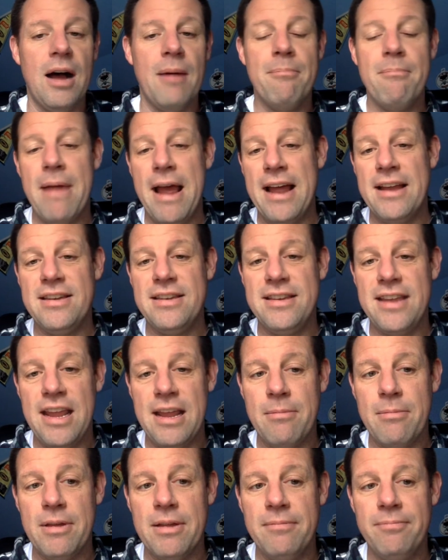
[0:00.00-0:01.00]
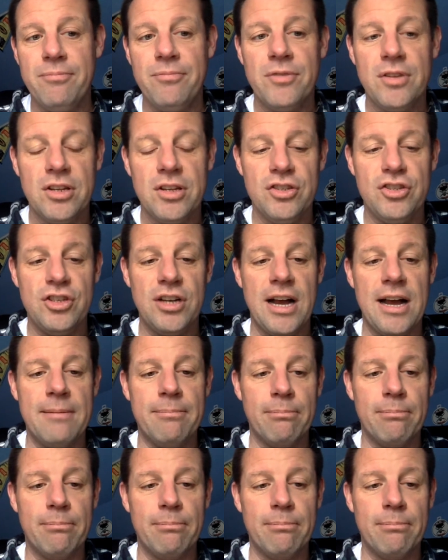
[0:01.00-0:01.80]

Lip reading: Matt Damon, John